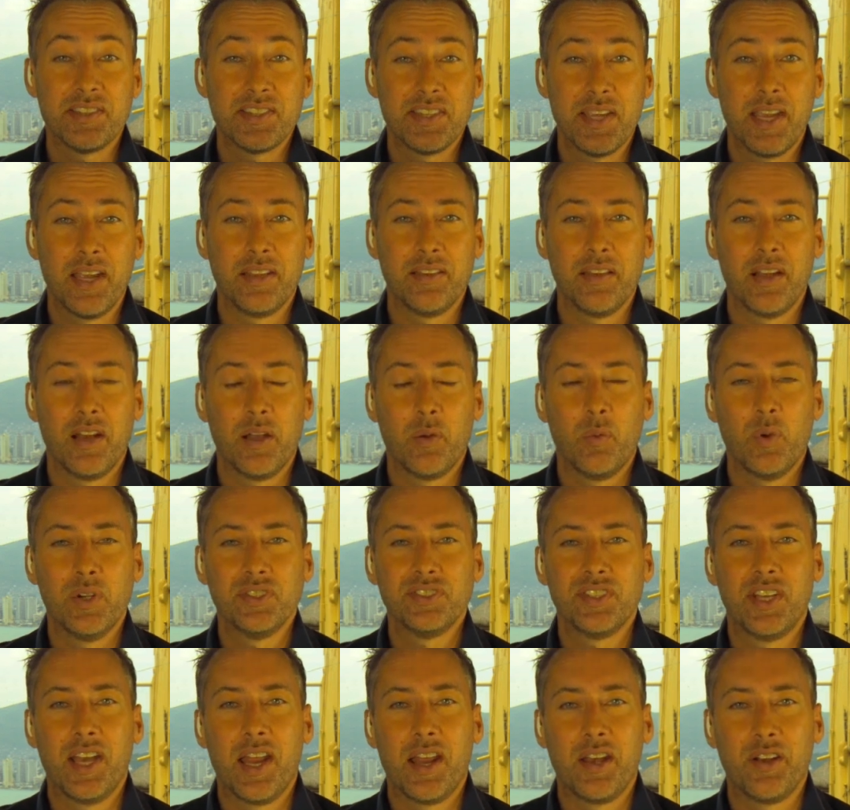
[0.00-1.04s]
saying that I
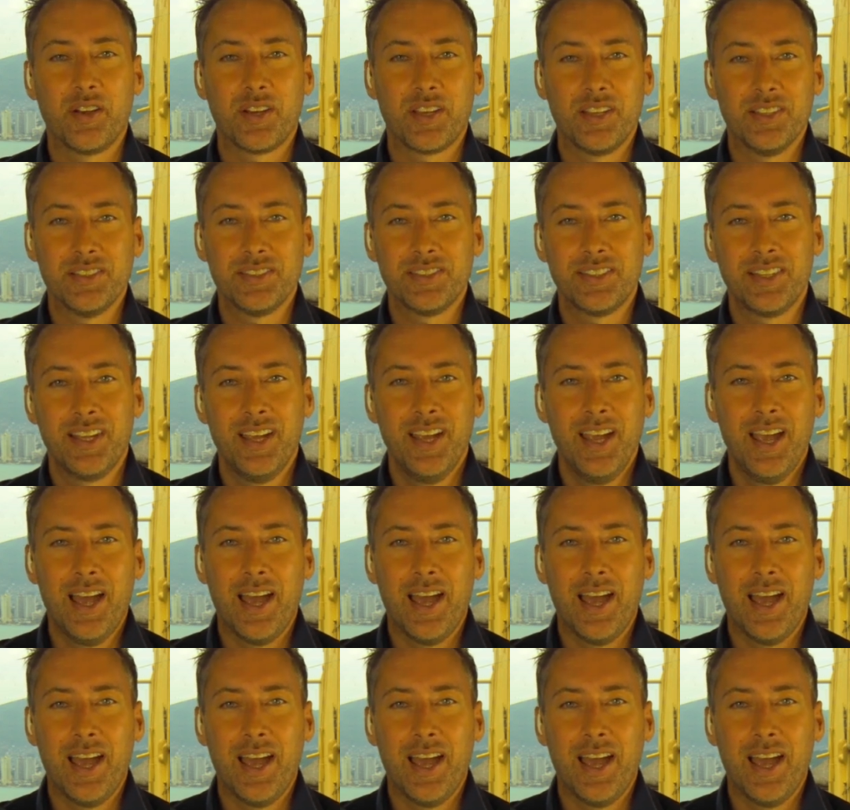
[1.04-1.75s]
was an anarchist,